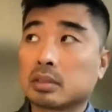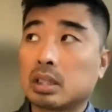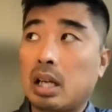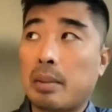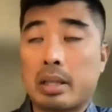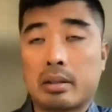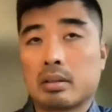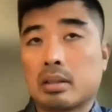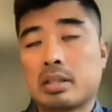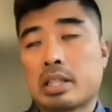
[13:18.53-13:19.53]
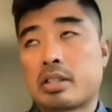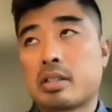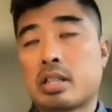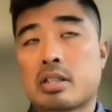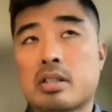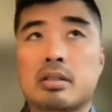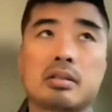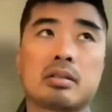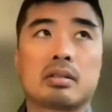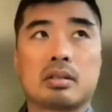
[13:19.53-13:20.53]
I mean just
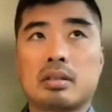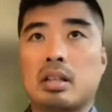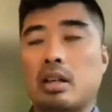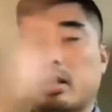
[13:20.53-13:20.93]
on a